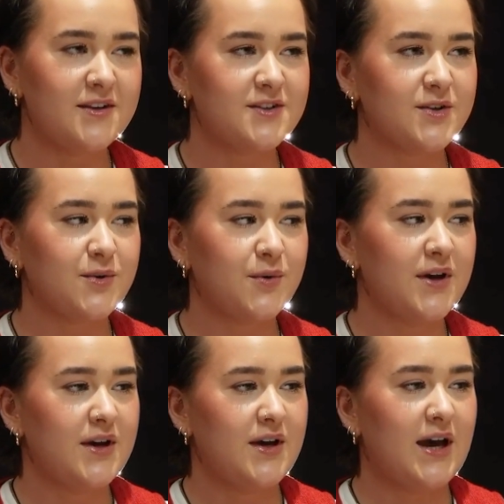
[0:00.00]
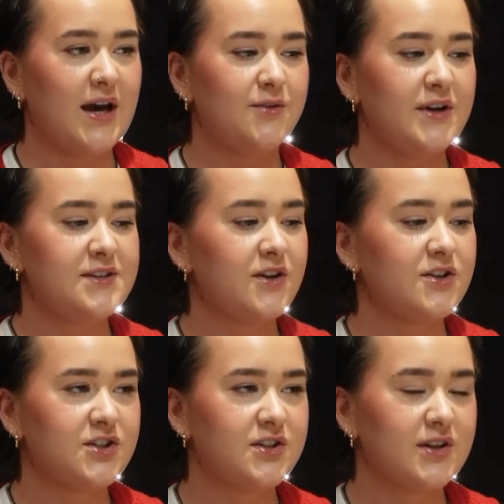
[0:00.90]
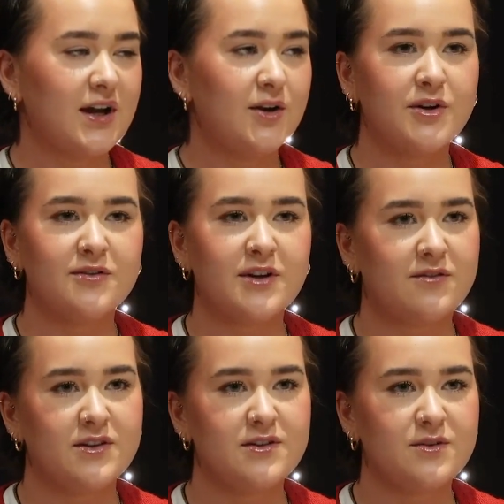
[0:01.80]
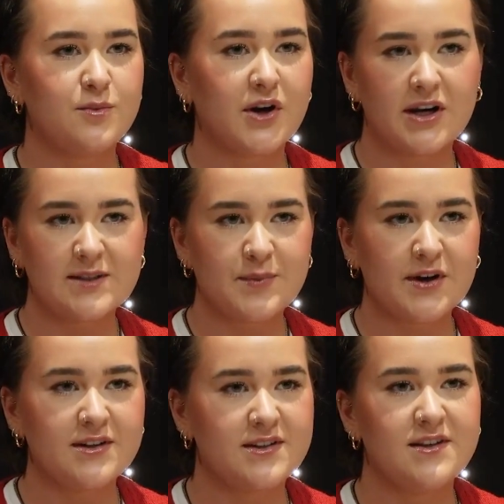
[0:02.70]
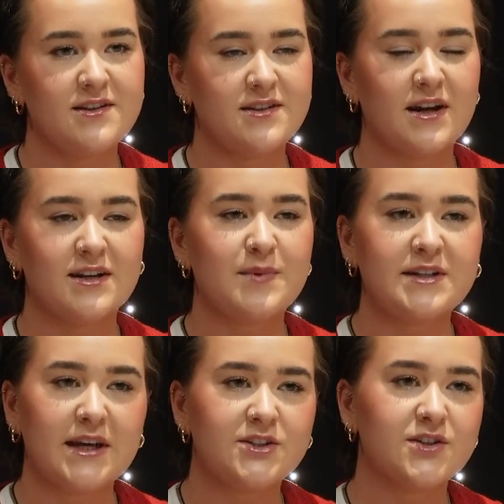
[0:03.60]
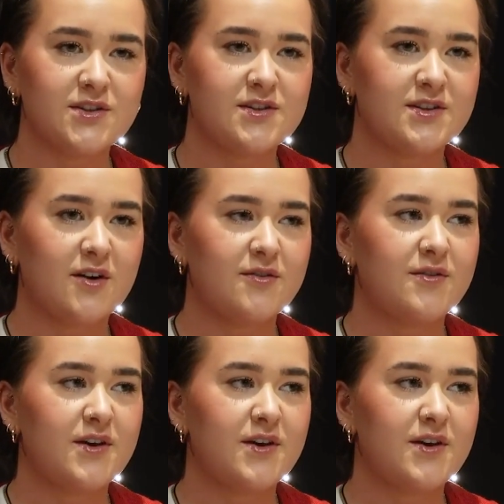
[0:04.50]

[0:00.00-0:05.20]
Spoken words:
So I researched a load of different work experiences and asked my teachers and stuff